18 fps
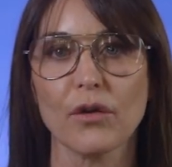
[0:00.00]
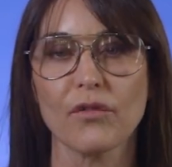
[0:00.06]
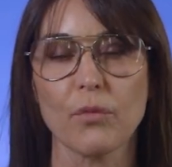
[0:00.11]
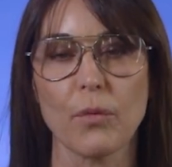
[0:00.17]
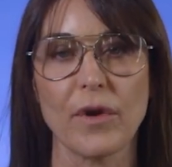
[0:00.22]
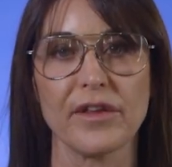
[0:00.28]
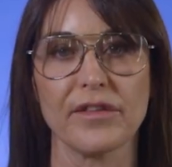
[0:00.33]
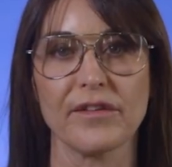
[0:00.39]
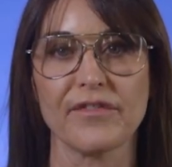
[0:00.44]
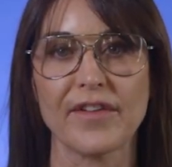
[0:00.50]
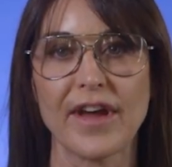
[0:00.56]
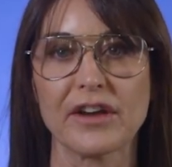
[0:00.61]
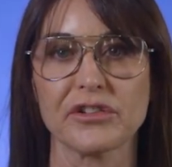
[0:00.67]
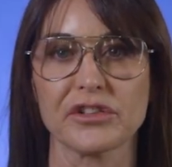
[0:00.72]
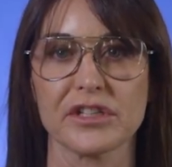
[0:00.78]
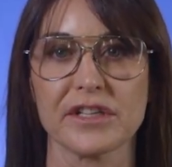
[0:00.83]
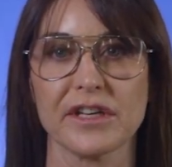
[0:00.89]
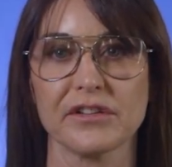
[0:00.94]
of where the
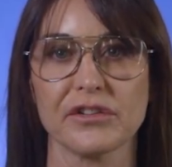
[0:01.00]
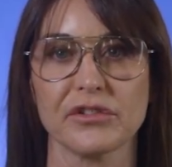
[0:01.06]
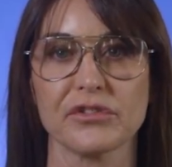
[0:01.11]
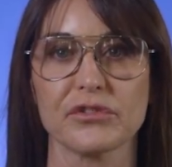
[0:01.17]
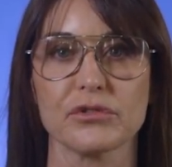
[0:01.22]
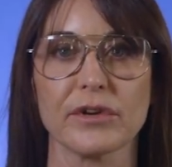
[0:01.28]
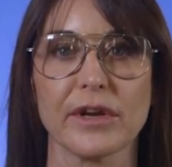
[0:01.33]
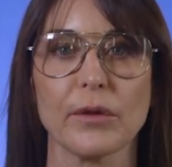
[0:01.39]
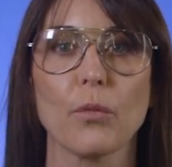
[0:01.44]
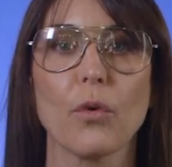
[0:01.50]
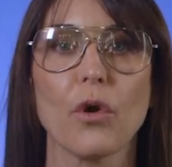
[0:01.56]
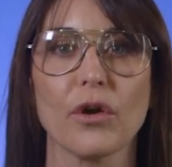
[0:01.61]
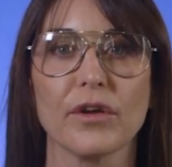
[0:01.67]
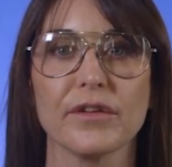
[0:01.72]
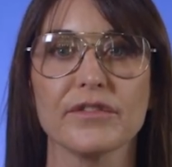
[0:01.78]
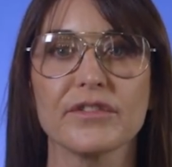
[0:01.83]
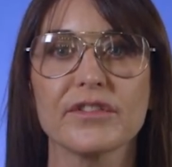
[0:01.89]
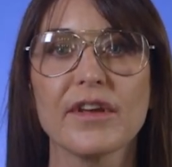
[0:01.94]
fashion industry
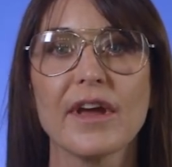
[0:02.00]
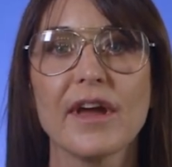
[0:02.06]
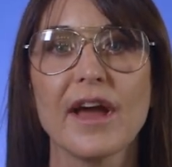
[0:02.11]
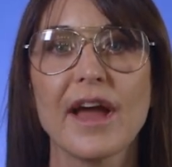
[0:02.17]
was,